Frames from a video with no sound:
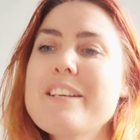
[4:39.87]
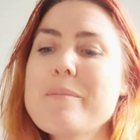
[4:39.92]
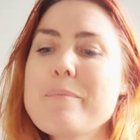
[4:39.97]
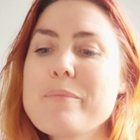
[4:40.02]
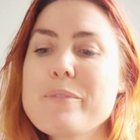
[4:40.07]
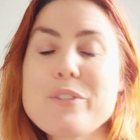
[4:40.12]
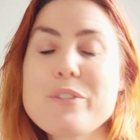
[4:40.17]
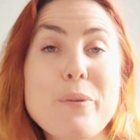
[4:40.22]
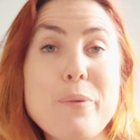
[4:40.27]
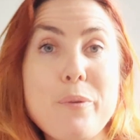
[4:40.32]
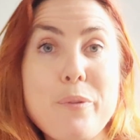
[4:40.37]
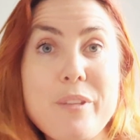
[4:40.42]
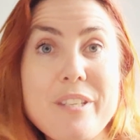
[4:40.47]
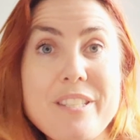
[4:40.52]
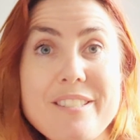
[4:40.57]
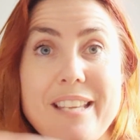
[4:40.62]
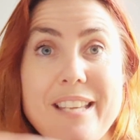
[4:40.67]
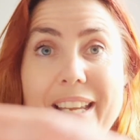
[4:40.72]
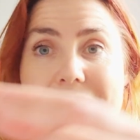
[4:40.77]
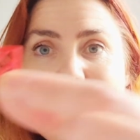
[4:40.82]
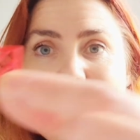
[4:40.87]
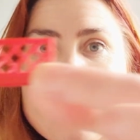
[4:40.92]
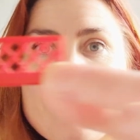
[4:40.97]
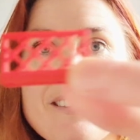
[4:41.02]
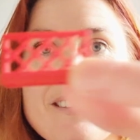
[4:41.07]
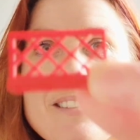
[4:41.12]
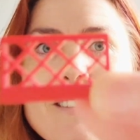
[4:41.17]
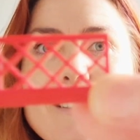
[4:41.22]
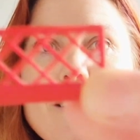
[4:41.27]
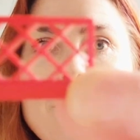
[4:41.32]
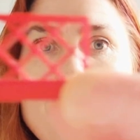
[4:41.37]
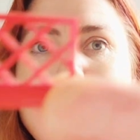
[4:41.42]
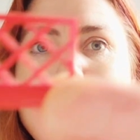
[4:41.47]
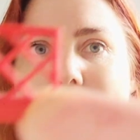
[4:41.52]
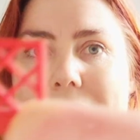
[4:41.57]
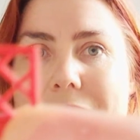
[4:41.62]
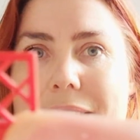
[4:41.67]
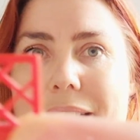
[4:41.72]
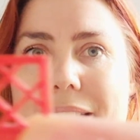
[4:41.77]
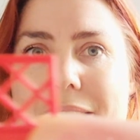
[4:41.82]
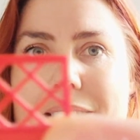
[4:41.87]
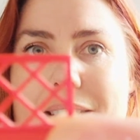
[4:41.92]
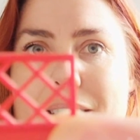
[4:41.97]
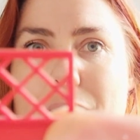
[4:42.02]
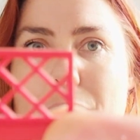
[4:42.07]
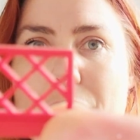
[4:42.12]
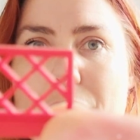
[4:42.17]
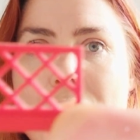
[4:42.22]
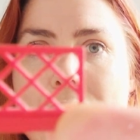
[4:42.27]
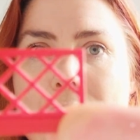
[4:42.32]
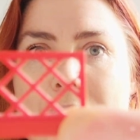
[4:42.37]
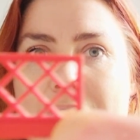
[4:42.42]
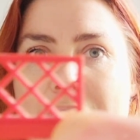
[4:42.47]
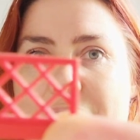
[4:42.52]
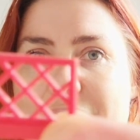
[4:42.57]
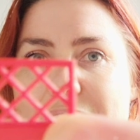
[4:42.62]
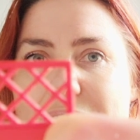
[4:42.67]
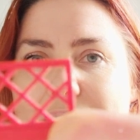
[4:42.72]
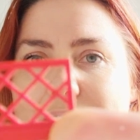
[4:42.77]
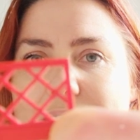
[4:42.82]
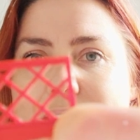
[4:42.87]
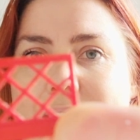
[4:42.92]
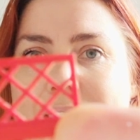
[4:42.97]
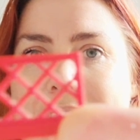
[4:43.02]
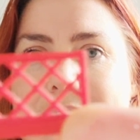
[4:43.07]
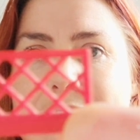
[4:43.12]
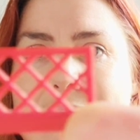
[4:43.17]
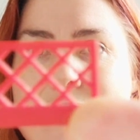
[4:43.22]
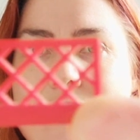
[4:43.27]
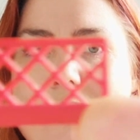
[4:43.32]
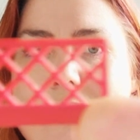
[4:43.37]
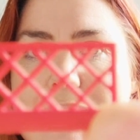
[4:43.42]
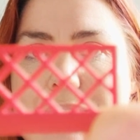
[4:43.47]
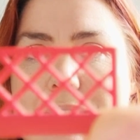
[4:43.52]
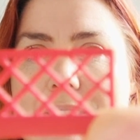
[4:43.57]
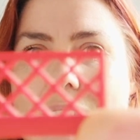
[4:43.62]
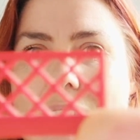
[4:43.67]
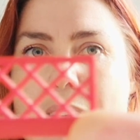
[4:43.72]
So the second piece that I want to feature is this